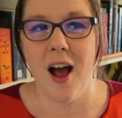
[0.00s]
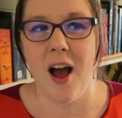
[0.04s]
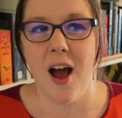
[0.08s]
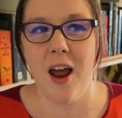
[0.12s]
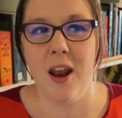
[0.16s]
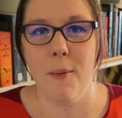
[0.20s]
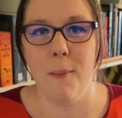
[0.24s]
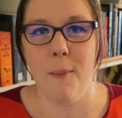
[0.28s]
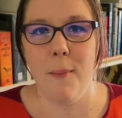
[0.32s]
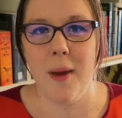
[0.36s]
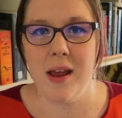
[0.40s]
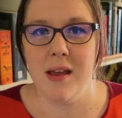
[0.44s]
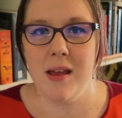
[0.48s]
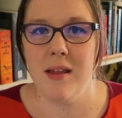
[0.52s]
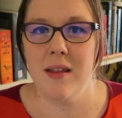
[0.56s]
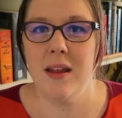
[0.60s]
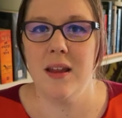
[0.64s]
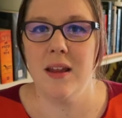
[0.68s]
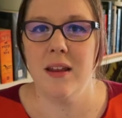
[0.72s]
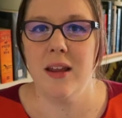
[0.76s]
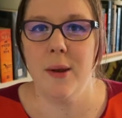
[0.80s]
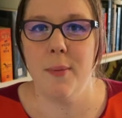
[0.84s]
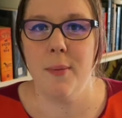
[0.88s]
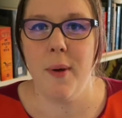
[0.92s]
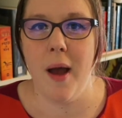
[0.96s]
an
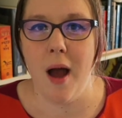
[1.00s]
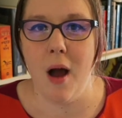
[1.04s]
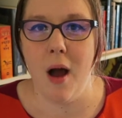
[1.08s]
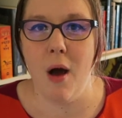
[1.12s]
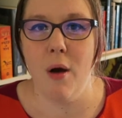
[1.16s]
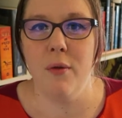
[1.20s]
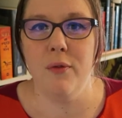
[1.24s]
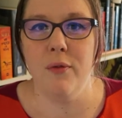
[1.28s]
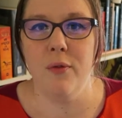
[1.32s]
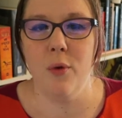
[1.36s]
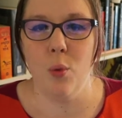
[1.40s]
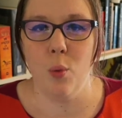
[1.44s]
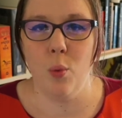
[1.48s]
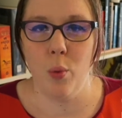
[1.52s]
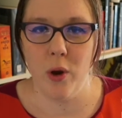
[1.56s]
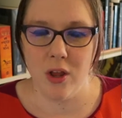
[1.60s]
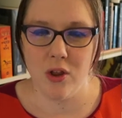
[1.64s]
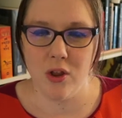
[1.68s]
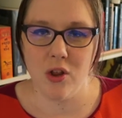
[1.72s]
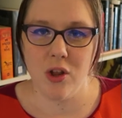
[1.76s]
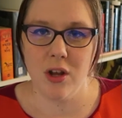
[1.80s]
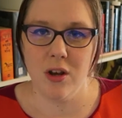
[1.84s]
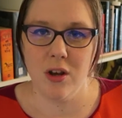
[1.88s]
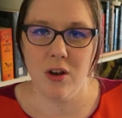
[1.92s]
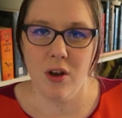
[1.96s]
amazingly powerful
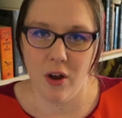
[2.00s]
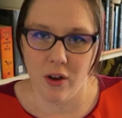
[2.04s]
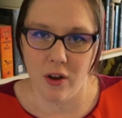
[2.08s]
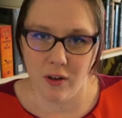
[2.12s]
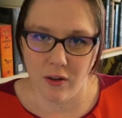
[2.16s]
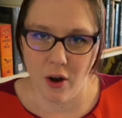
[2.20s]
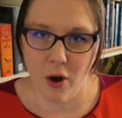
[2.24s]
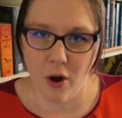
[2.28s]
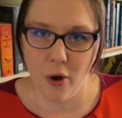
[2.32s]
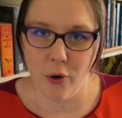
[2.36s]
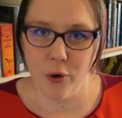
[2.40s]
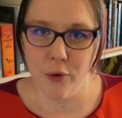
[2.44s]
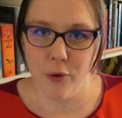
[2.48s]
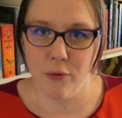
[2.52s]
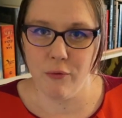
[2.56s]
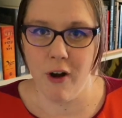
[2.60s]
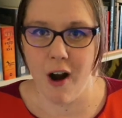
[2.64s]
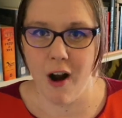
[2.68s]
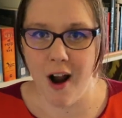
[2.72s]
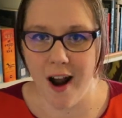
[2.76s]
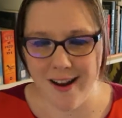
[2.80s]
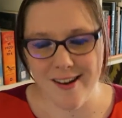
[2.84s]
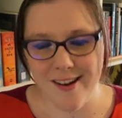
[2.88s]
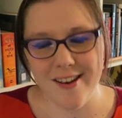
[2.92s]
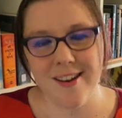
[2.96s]
witch in her own
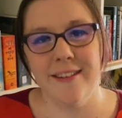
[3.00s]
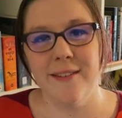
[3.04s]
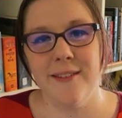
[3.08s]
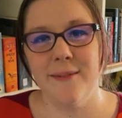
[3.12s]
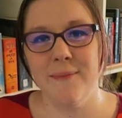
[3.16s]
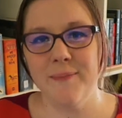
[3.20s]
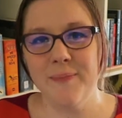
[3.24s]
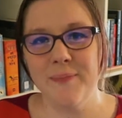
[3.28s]
right.